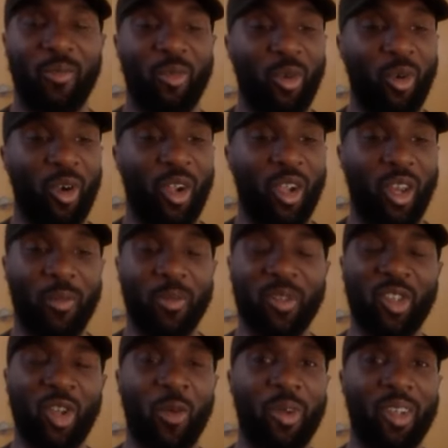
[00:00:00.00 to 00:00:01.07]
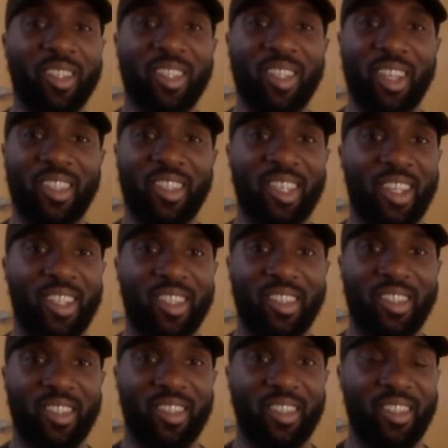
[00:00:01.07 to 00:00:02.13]
bought a club so much
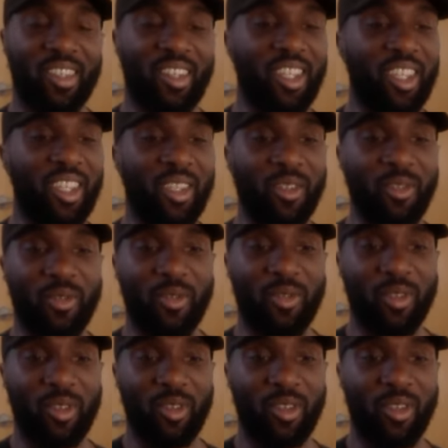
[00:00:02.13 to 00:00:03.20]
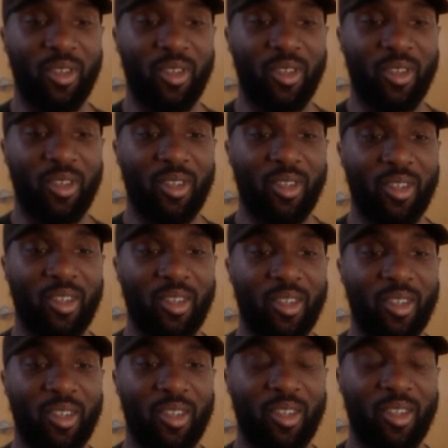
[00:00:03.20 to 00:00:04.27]
success leave,
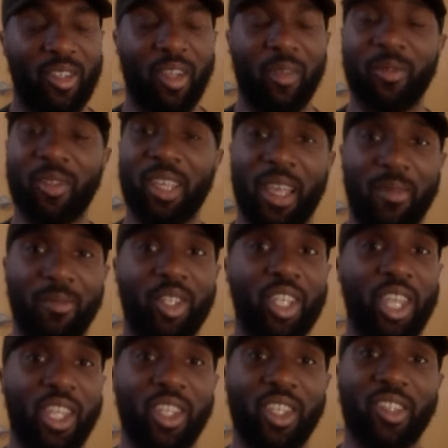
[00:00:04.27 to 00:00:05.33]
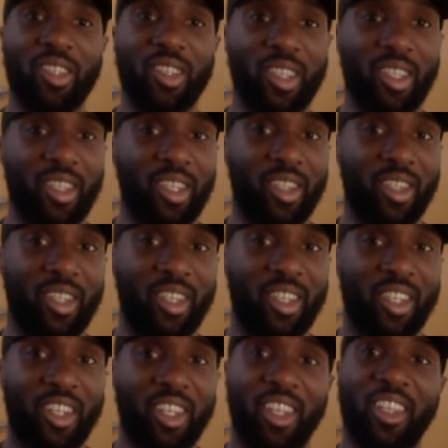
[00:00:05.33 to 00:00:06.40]
sometimes change is needed.
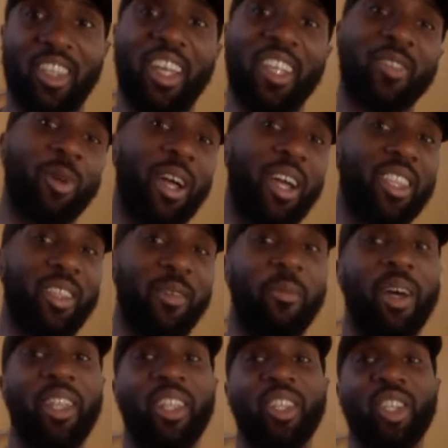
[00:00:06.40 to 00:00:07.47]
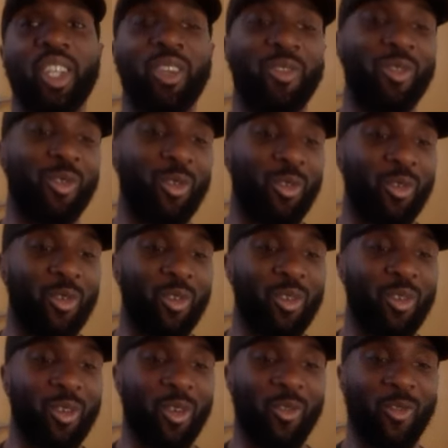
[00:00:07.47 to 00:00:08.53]
And that's why the managerial
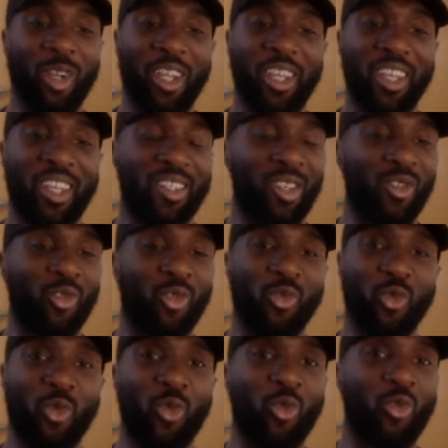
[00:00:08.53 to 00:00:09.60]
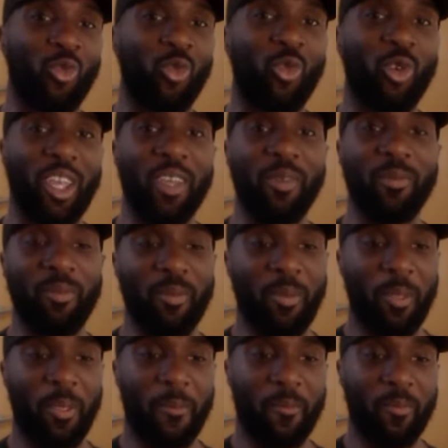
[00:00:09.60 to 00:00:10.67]
career is a cruel, cruel game,
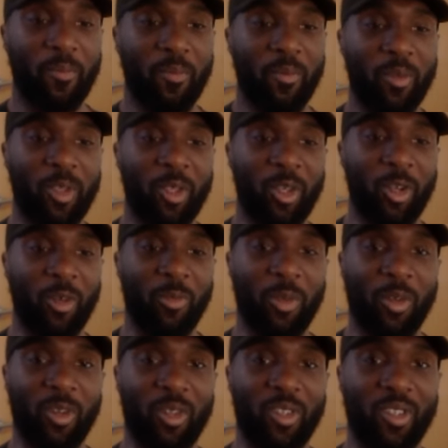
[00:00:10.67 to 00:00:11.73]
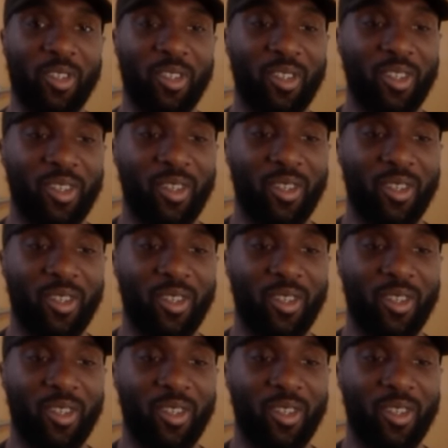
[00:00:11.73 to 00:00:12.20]
you know, because